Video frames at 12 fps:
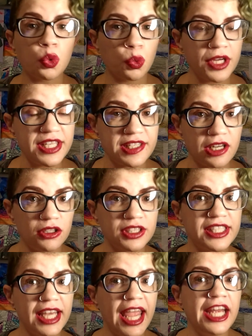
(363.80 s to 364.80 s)
results
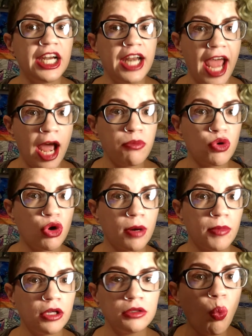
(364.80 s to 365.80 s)
in an
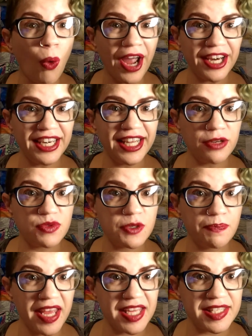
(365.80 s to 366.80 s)
abnormal widening of
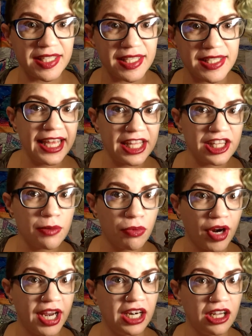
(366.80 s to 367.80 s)
spaces in the
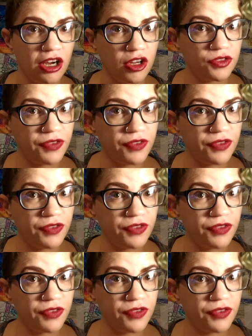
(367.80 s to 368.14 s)
brain called